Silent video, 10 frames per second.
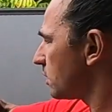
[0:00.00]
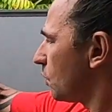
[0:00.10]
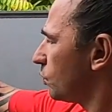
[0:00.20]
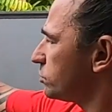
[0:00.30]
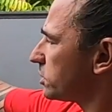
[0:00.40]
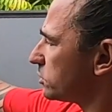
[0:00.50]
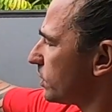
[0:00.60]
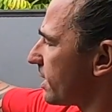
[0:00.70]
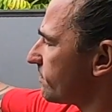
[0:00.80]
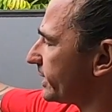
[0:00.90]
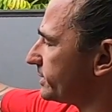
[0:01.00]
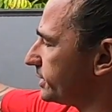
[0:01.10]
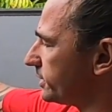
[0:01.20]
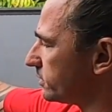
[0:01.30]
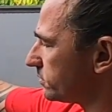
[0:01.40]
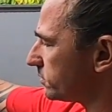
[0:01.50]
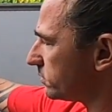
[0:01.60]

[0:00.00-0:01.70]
We start to have ideas.